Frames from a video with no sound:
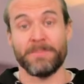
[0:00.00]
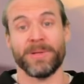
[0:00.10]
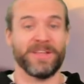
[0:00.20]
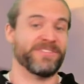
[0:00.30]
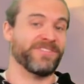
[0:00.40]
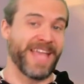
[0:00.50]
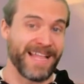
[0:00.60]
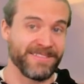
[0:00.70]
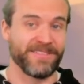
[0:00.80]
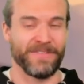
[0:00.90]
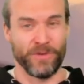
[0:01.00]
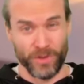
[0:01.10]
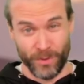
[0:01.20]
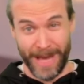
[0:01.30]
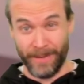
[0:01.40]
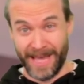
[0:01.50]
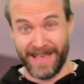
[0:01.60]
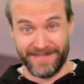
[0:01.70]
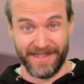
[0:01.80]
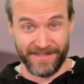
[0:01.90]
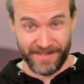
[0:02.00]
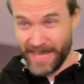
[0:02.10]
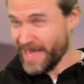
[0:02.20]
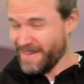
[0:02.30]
plus stats, if you do outcast this,